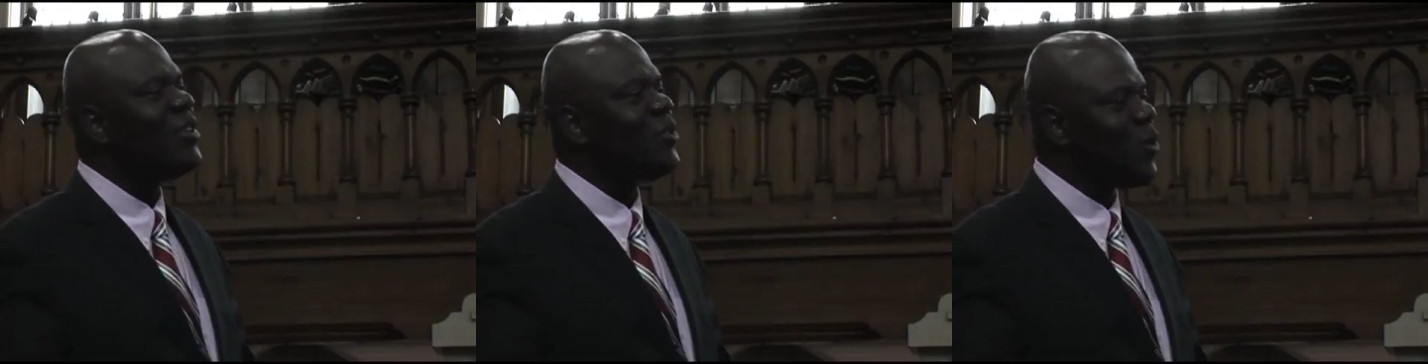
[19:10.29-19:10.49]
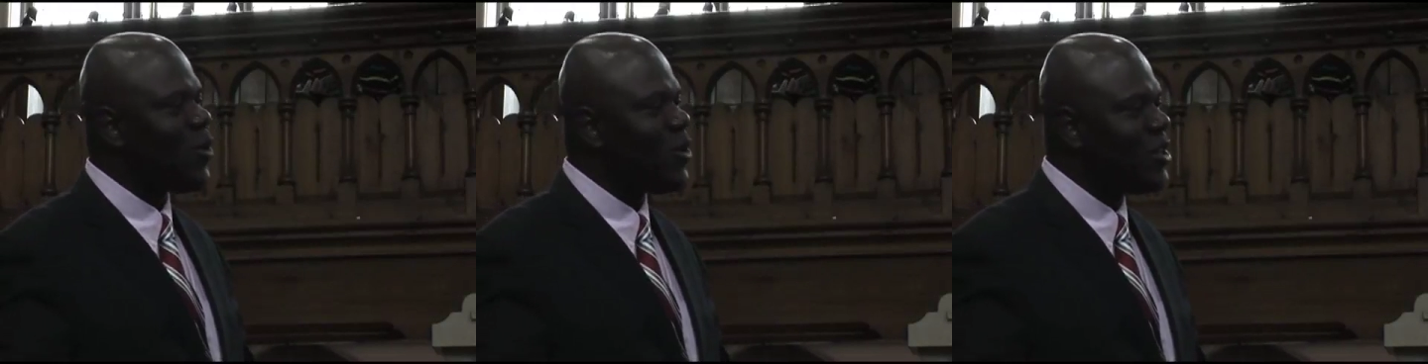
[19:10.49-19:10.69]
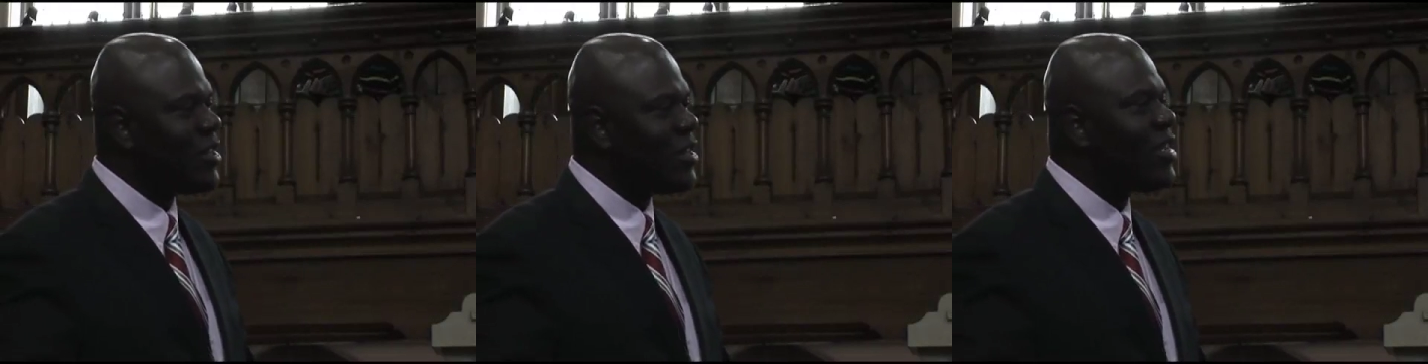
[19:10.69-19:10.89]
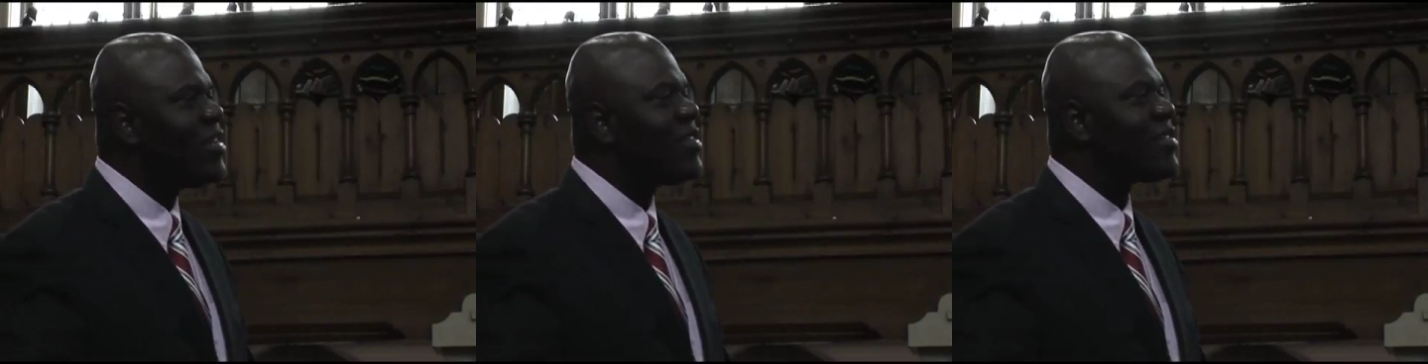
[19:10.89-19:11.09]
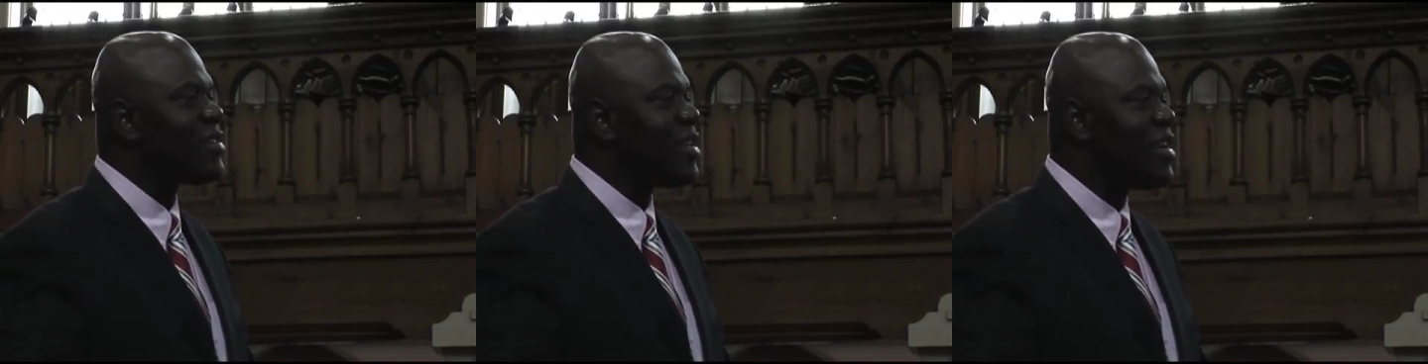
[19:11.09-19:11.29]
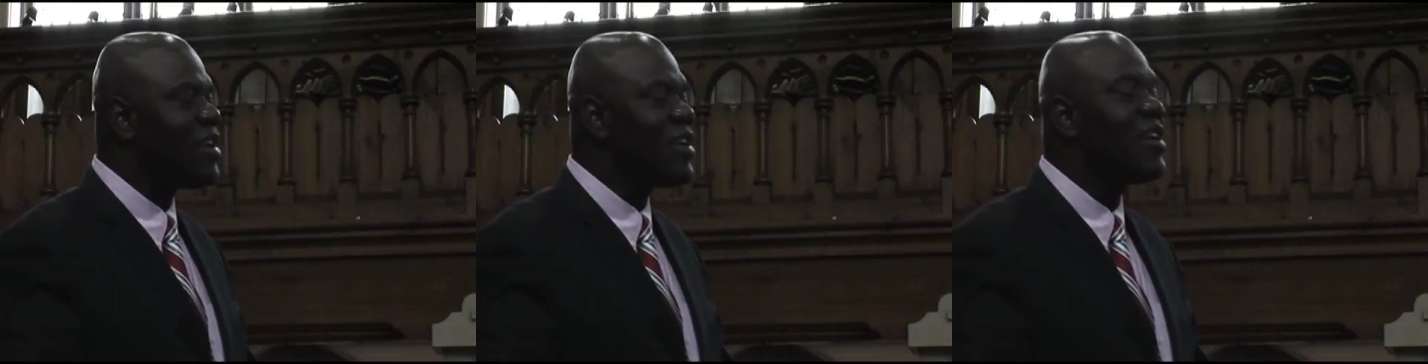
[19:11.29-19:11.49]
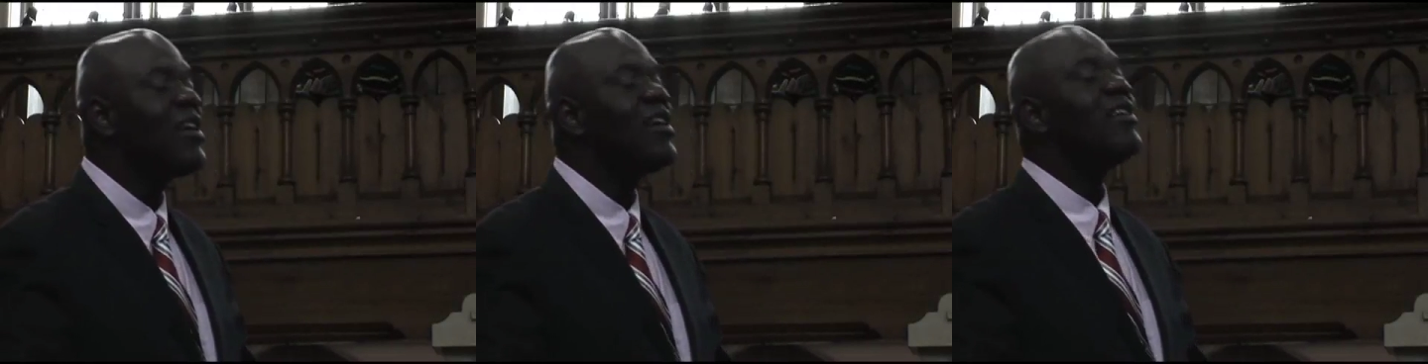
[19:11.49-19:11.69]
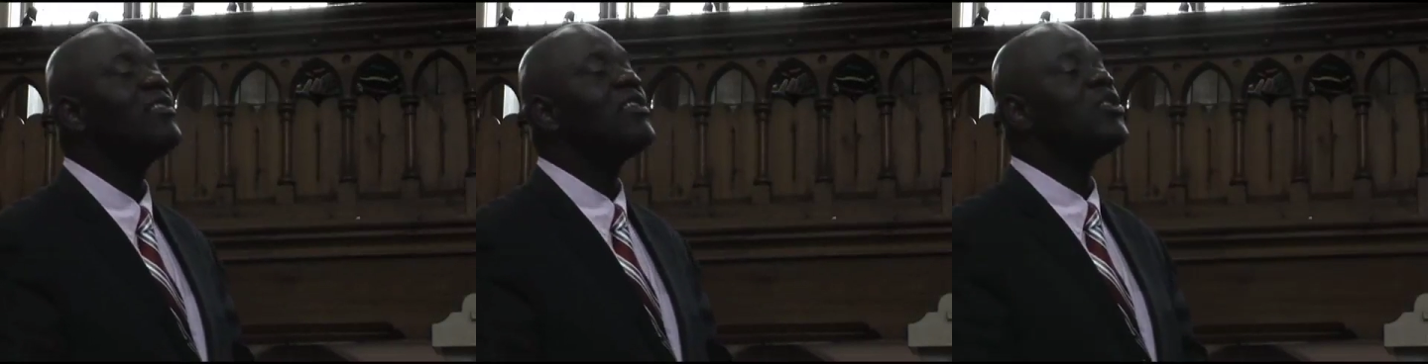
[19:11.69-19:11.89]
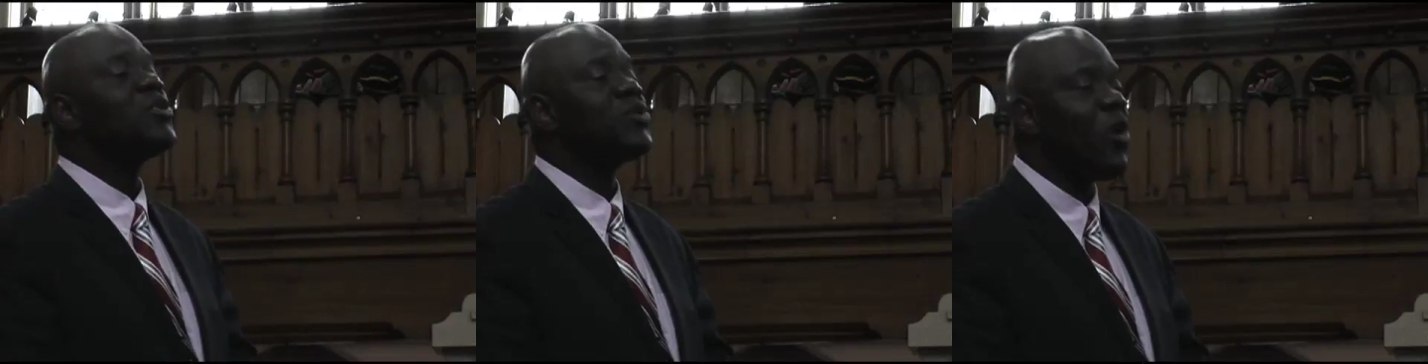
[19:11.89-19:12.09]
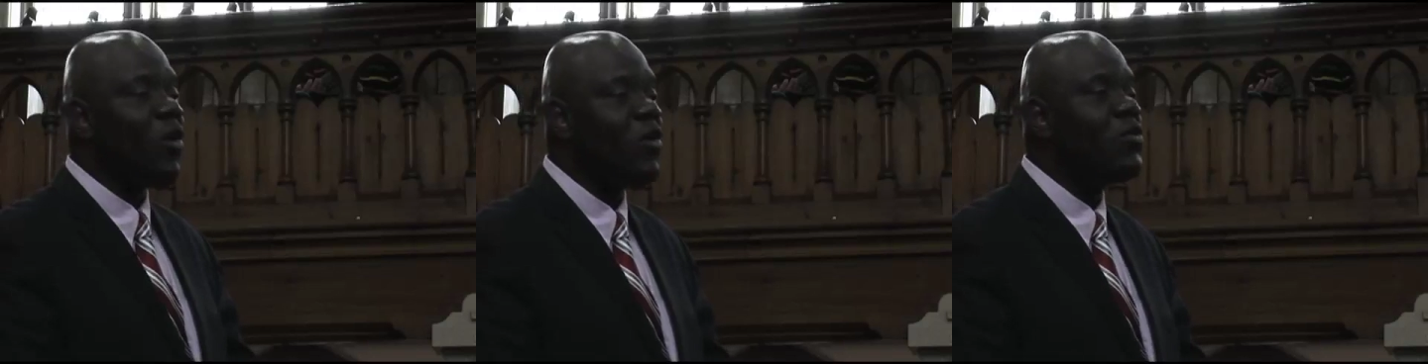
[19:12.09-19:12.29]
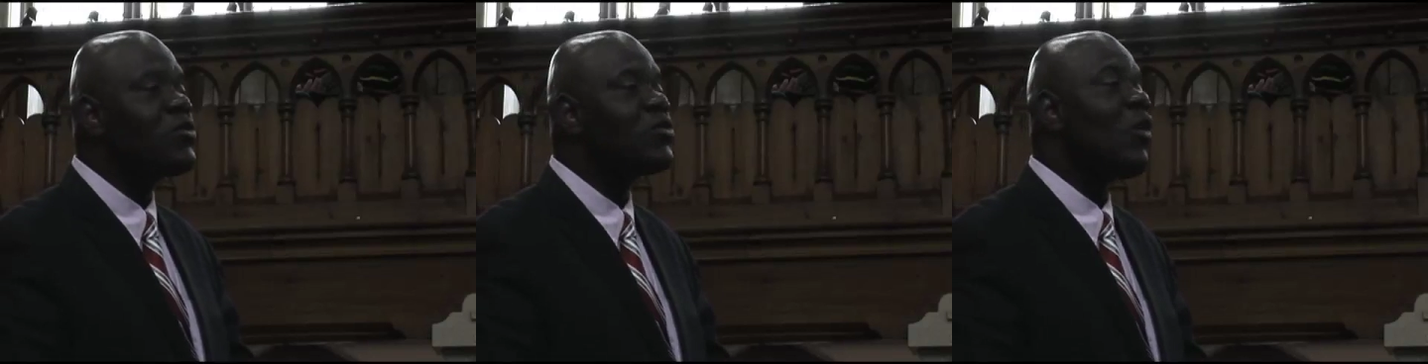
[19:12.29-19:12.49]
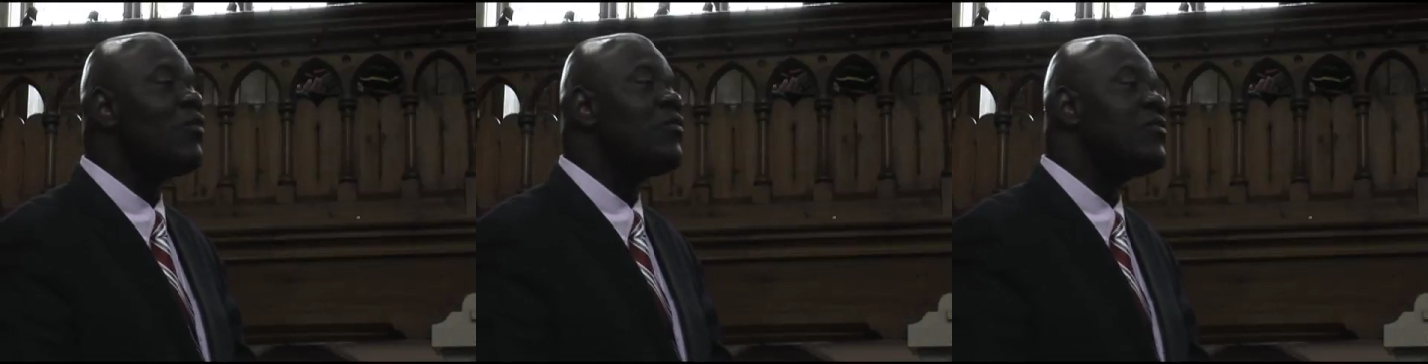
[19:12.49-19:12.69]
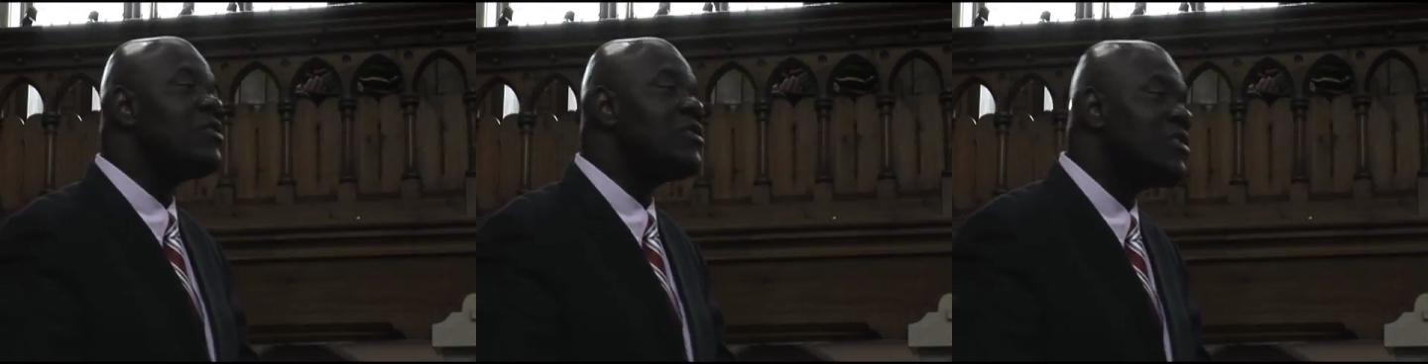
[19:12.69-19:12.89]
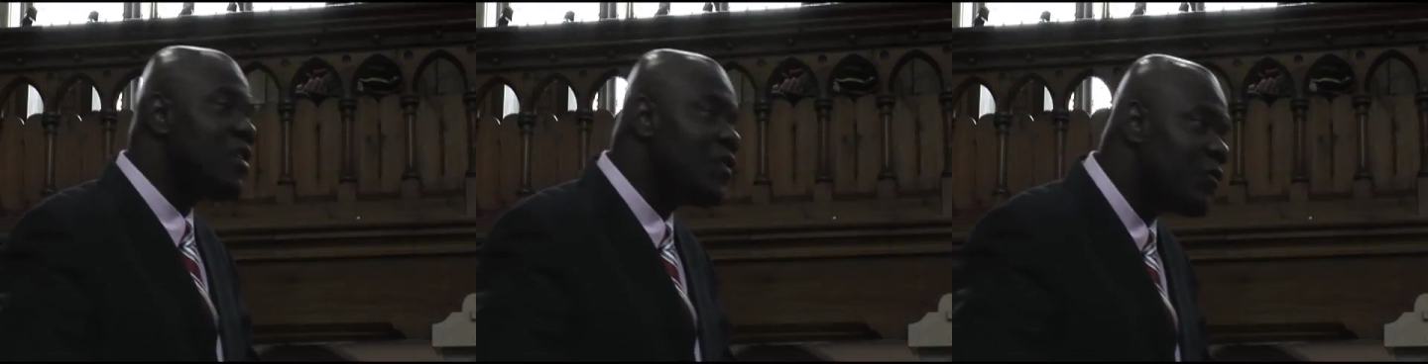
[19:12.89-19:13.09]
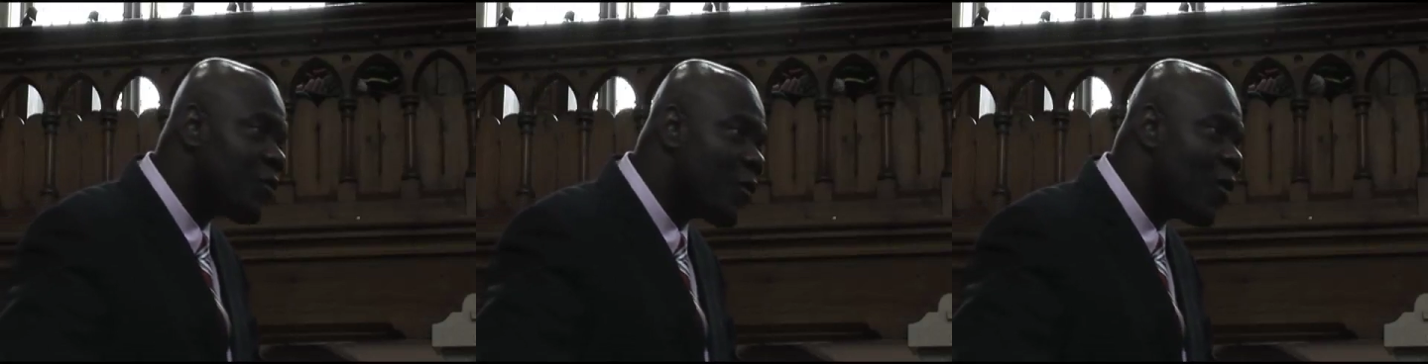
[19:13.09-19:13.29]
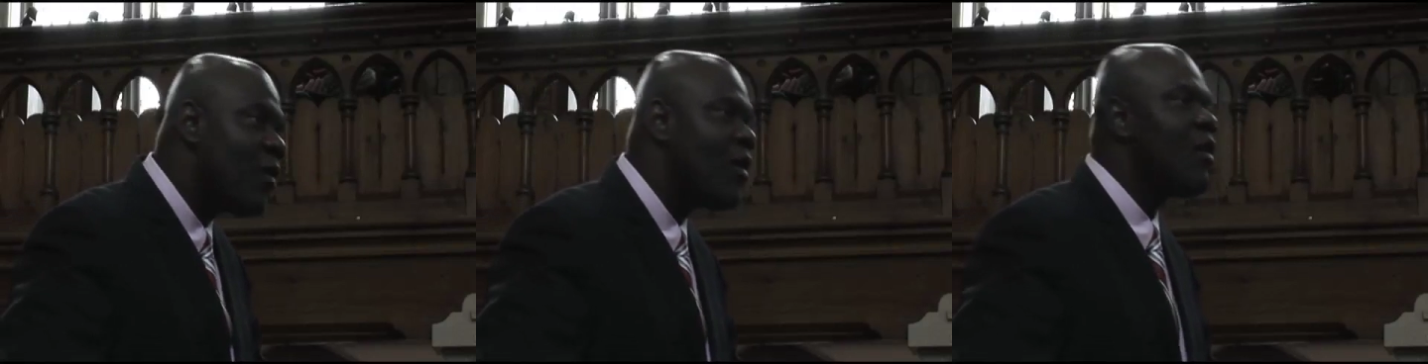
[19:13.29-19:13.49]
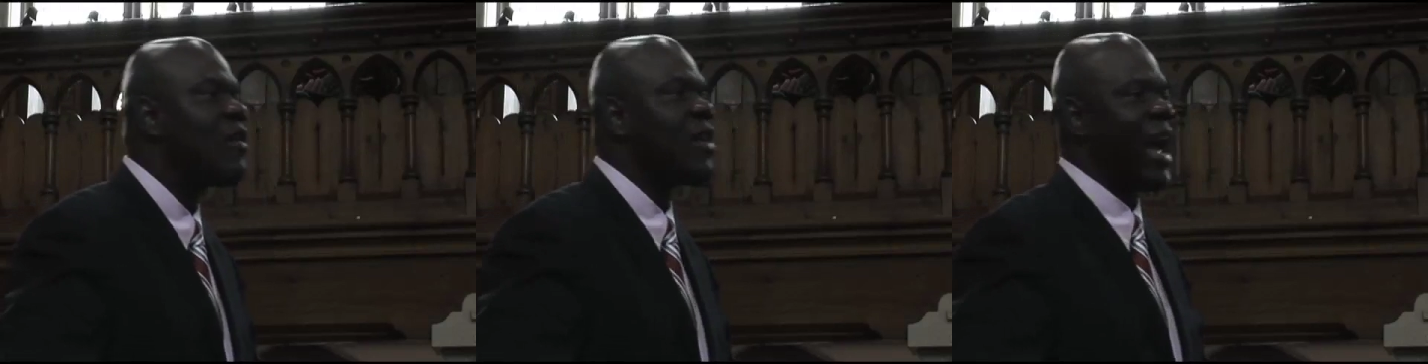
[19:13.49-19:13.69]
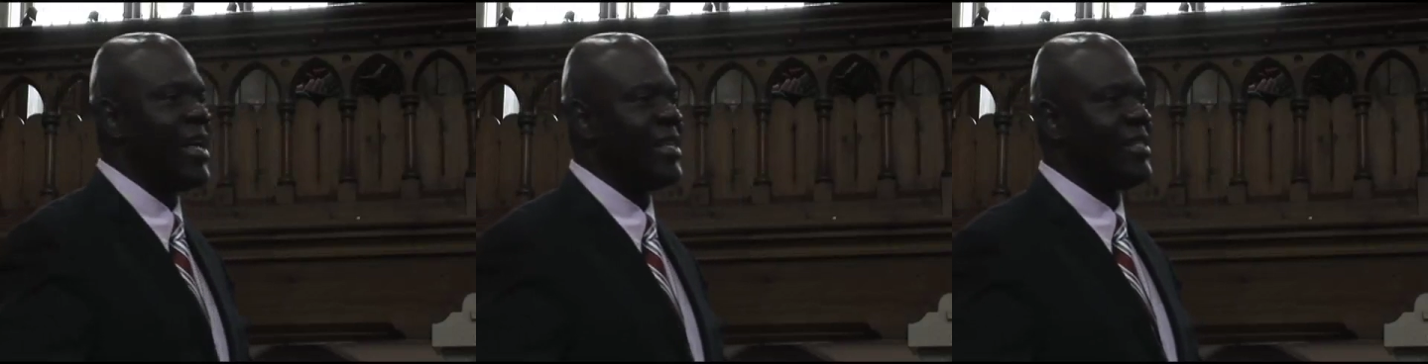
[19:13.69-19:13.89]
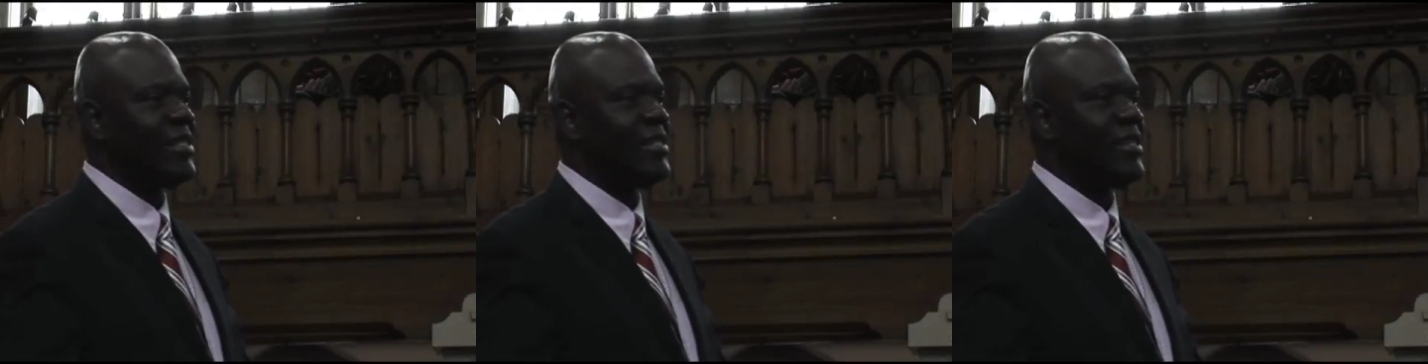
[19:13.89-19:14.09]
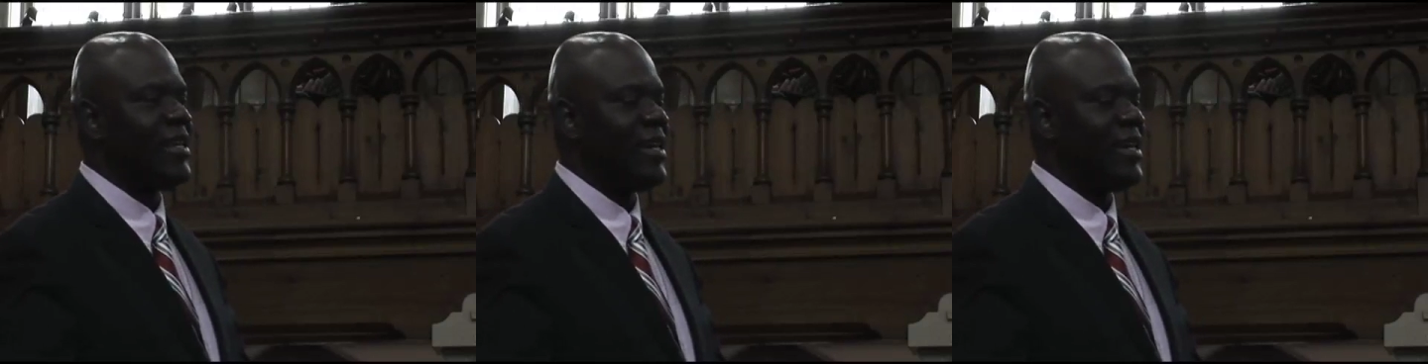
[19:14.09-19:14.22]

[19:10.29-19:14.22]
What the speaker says: don't sing the songs of civil rights.